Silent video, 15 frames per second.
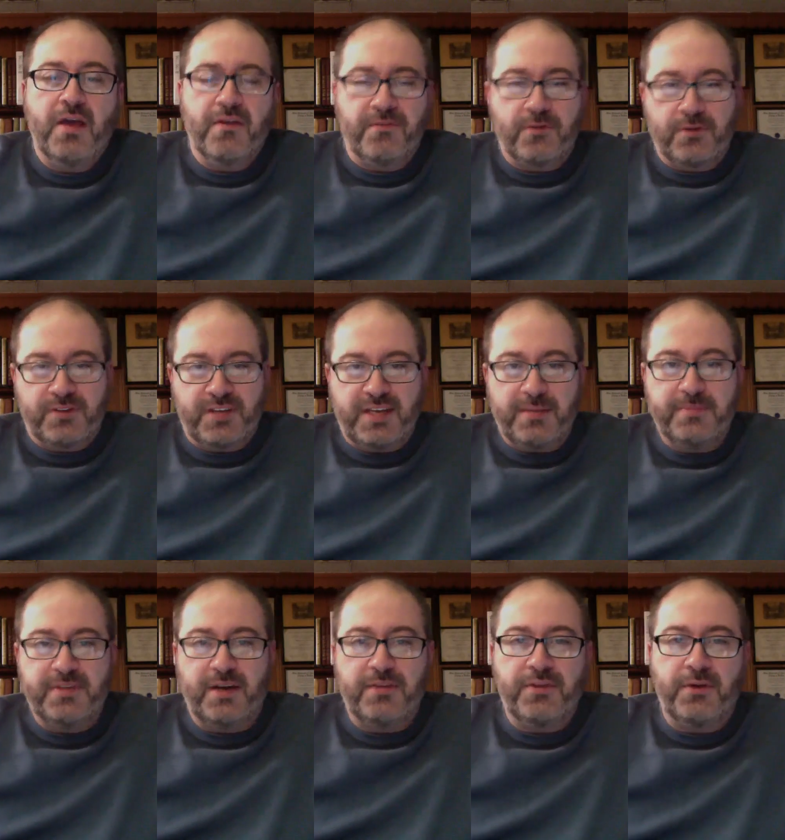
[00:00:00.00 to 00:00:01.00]
for
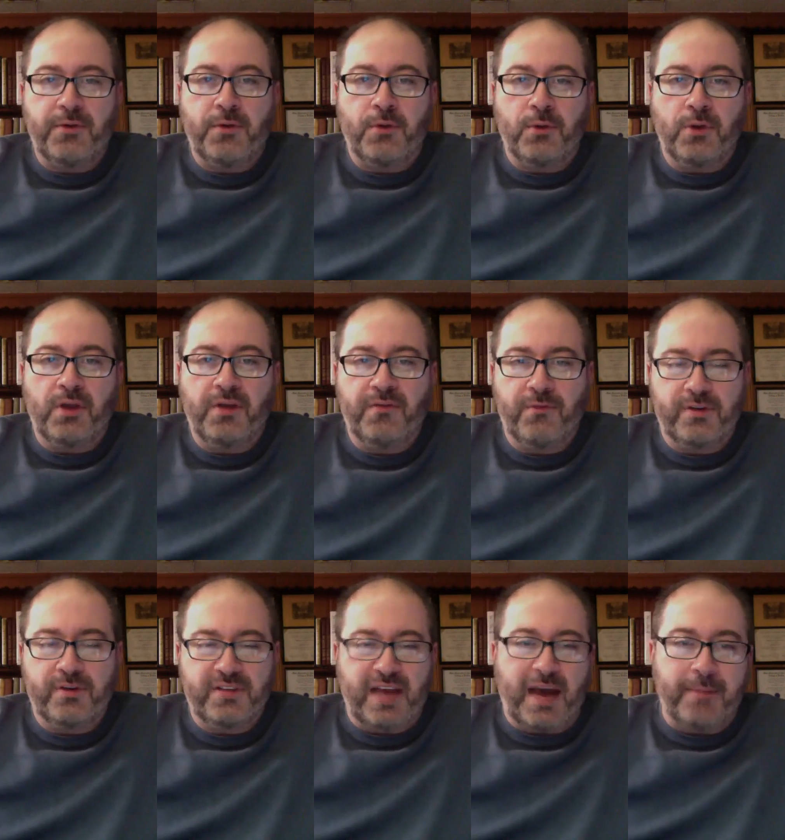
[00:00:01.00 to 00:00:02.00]
teams out there that are looking for
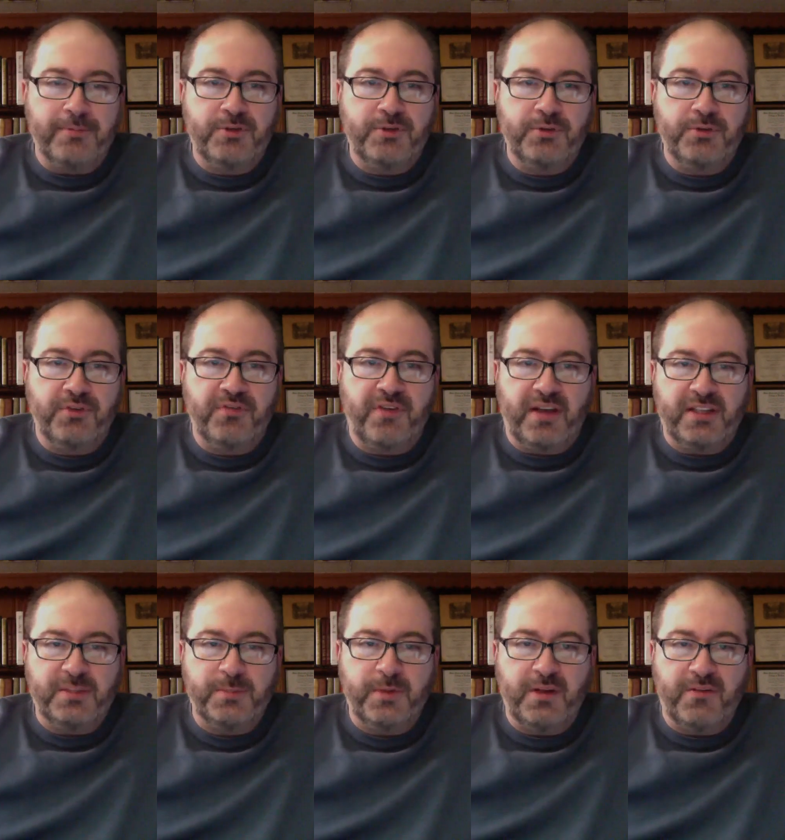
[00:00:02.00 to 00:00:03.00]
a top 2
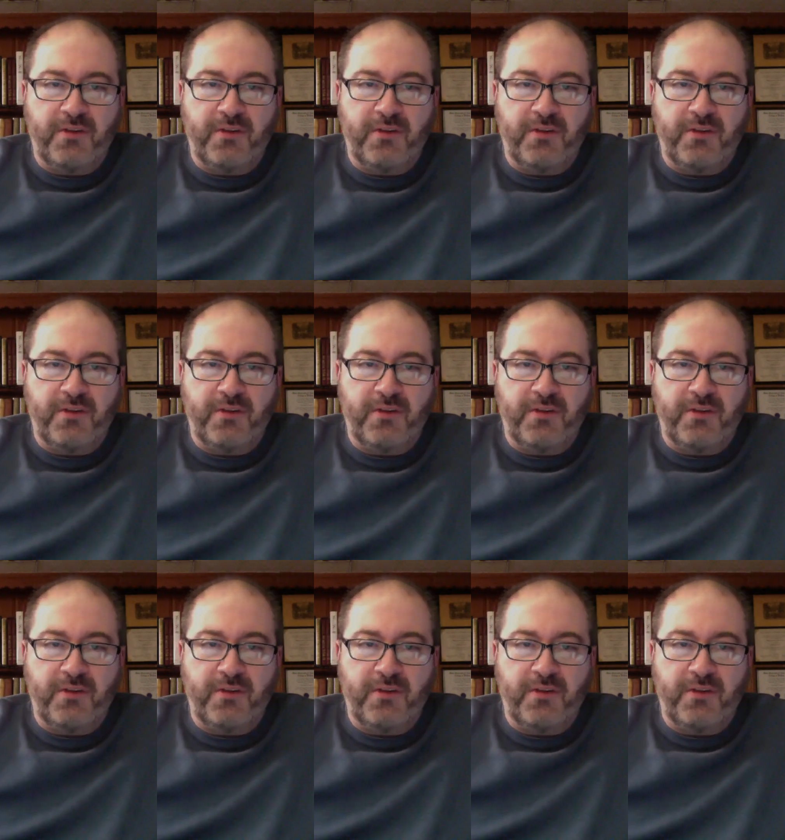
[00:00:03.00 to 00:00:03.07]
defenseman,